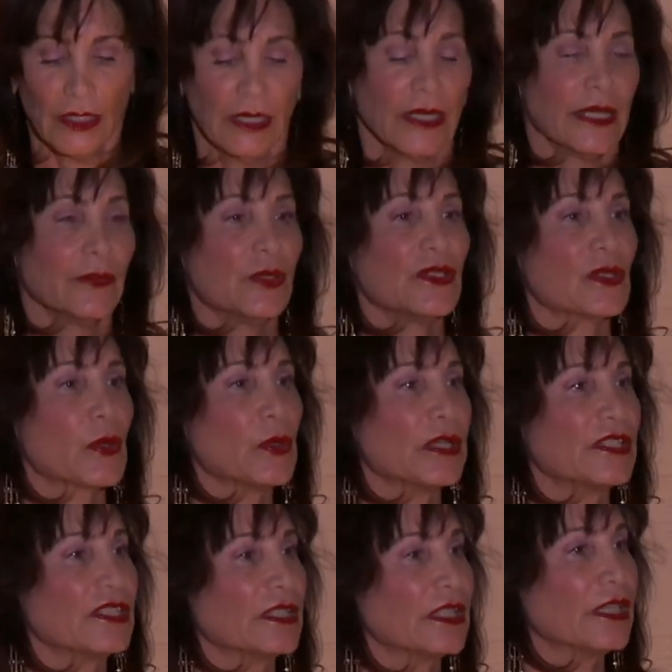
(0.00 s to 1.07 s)
It was going
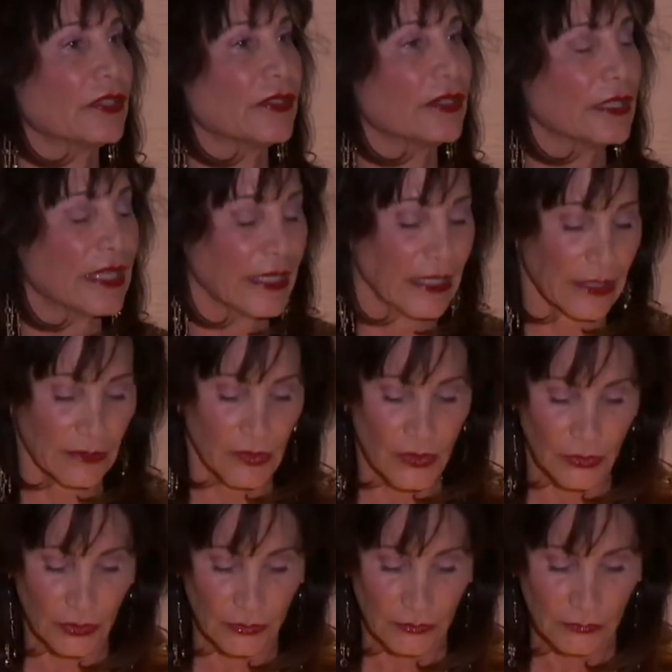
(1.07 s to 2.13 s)
to kill the
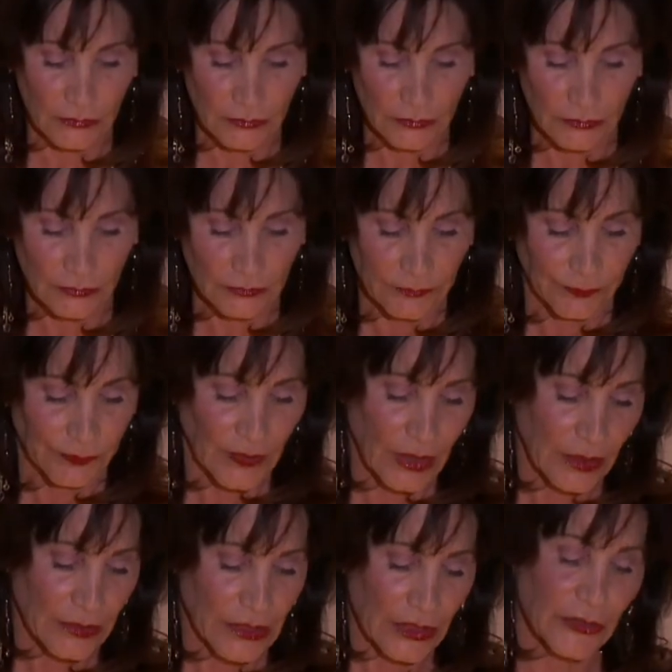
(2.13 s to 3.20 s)
cancer.
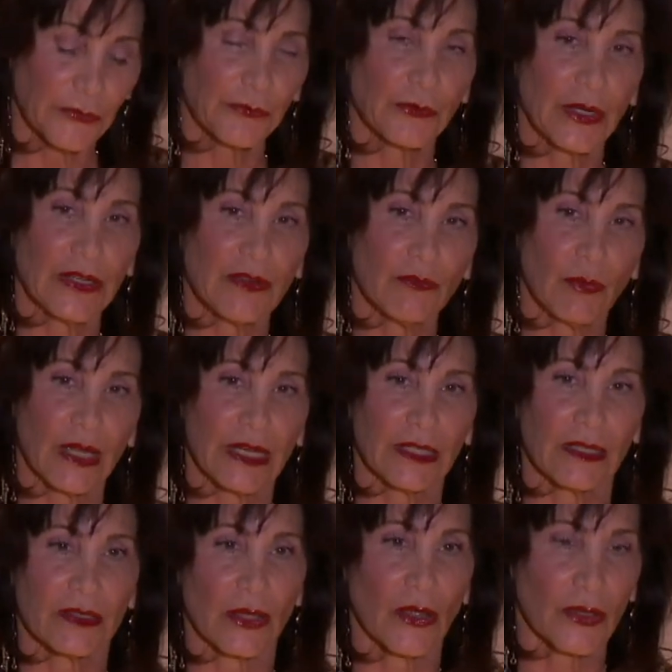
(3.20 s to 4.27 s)
A dear friend of mine
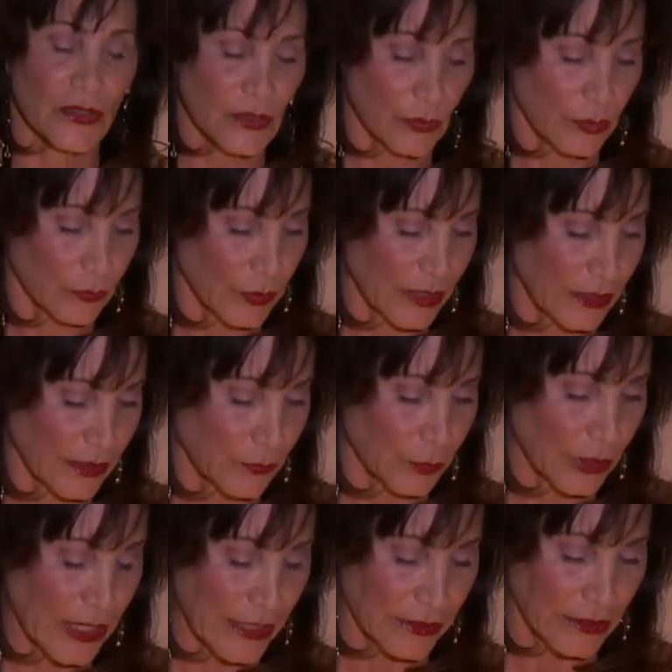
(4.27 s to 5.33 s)
is also a Reiki
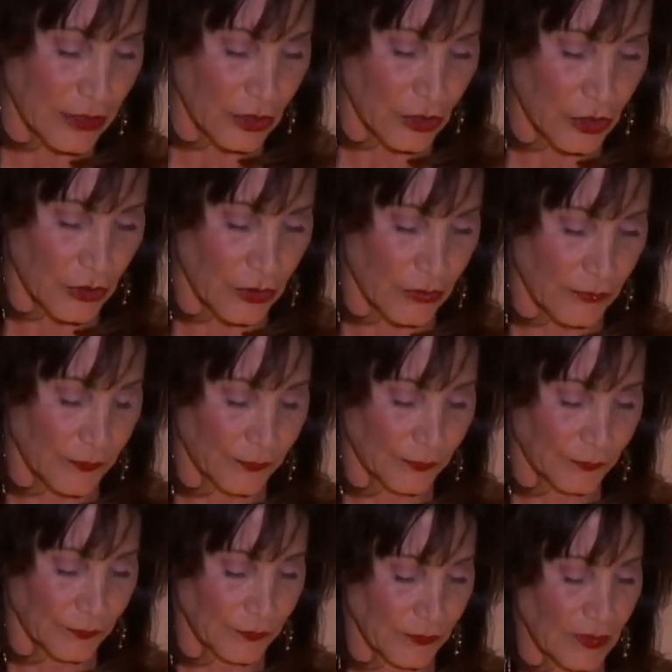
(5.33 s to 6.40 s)
practitioner
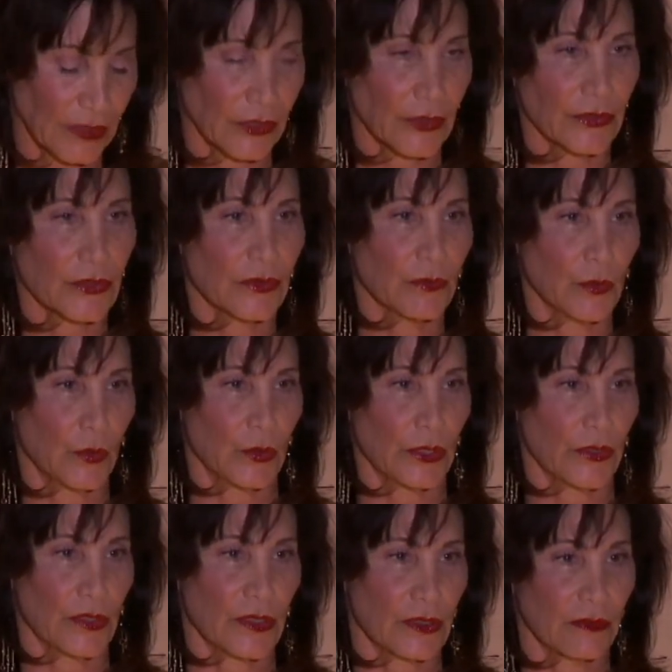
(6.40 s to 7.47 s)
here at the
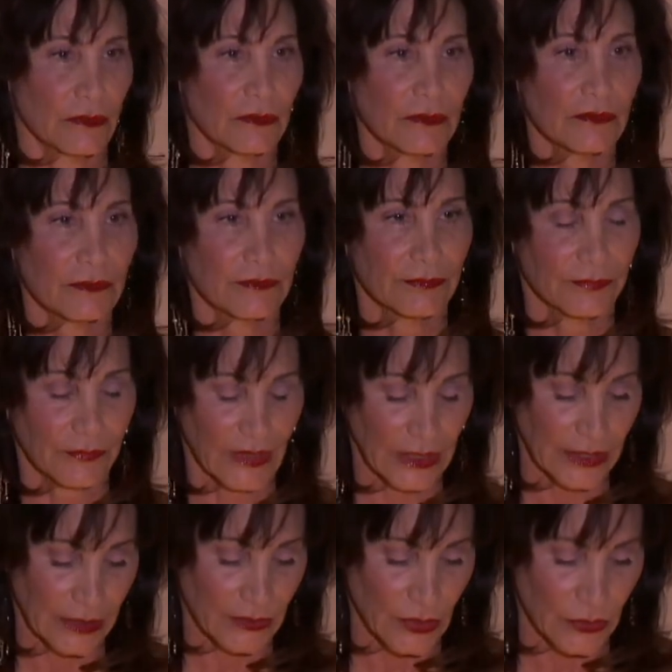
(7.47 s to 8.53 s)
Moores
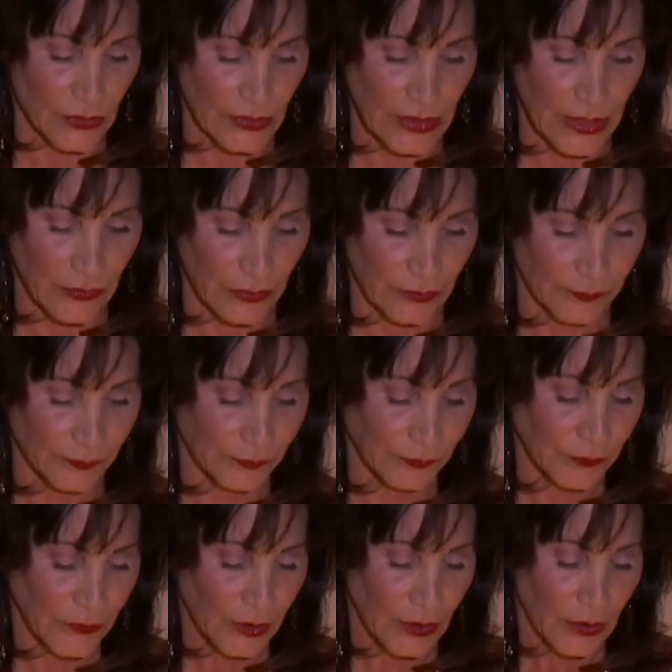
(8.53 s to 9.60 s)
Cancer Center.
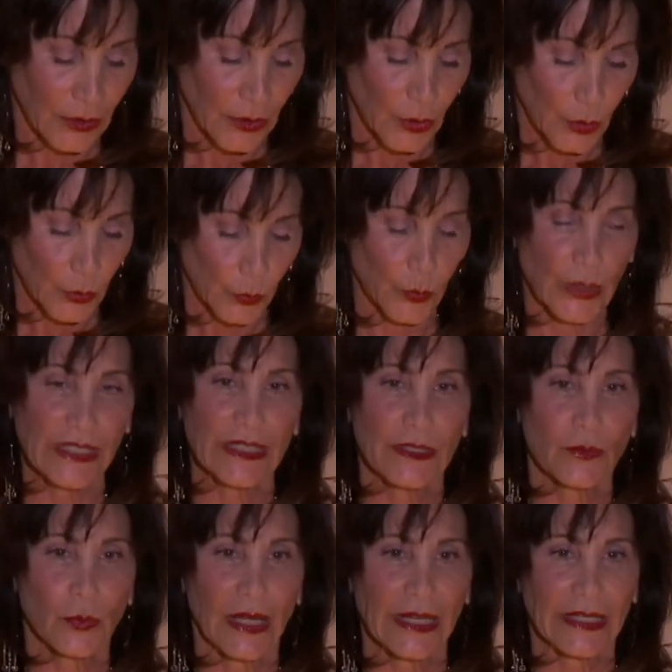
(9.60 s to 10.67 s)
We did
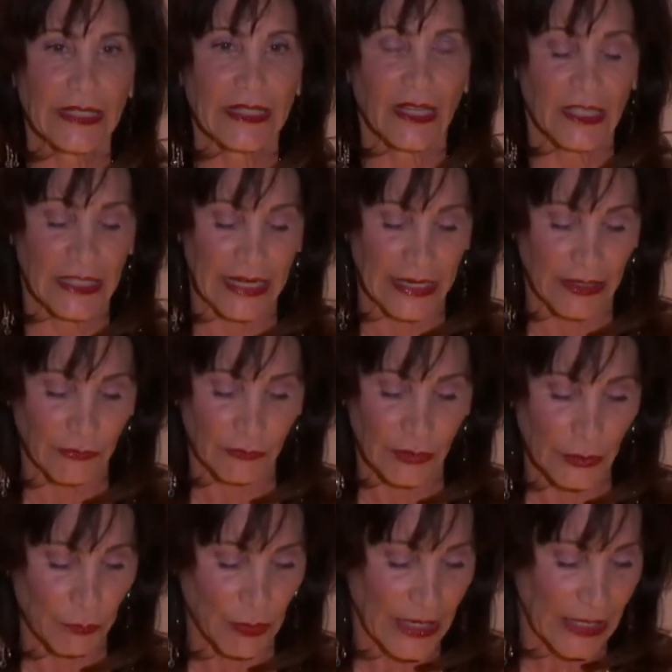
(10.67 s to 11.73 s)
Reiki on every
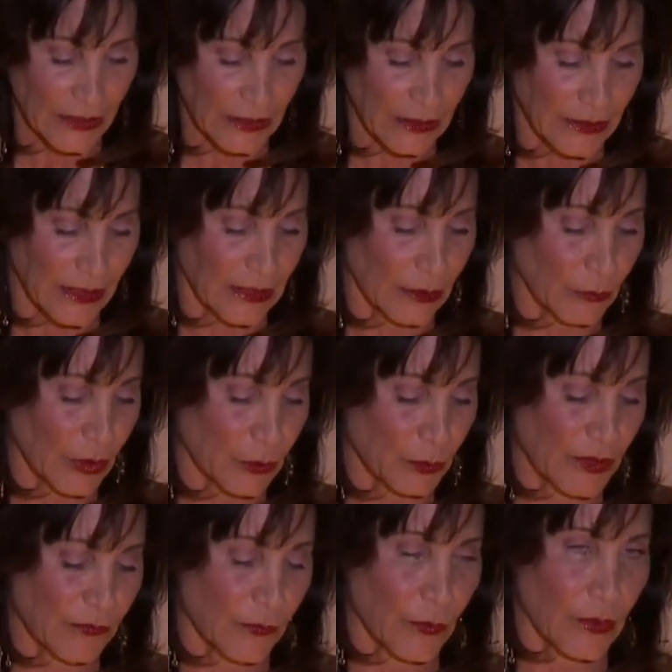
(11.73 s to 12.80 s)
bag of chemo
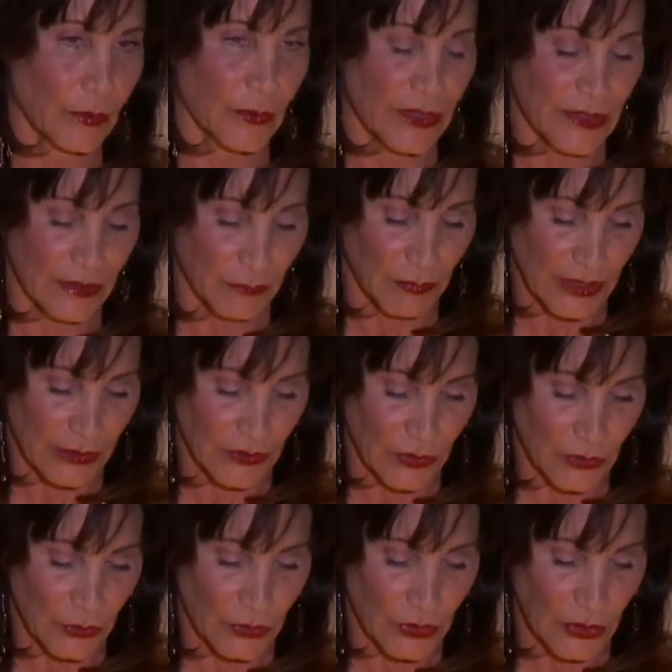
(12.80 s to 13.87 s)
before it was
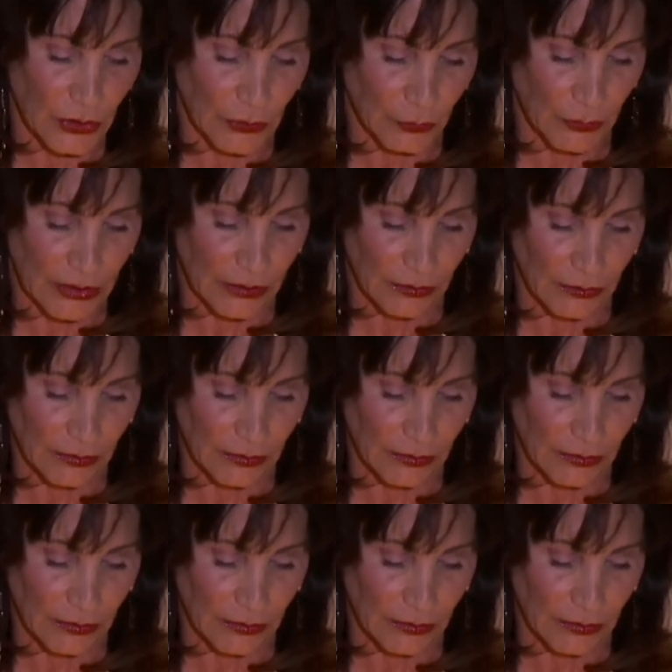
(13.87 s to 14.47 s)
administered to me.